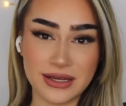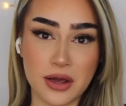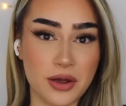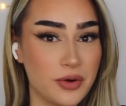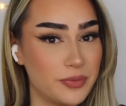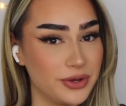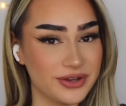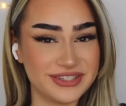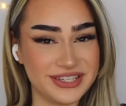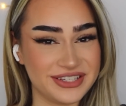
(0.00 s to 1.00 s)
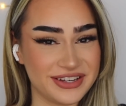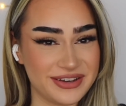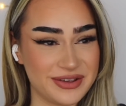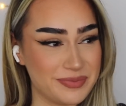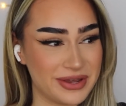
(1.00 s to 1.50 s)
I hope we're gonna see each
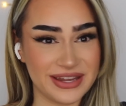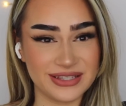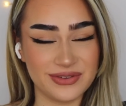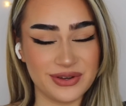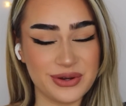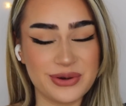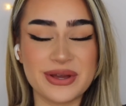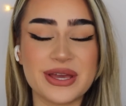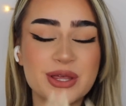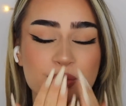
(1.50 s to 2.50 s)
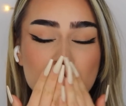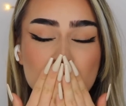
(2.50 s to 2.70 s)
other in my next video, and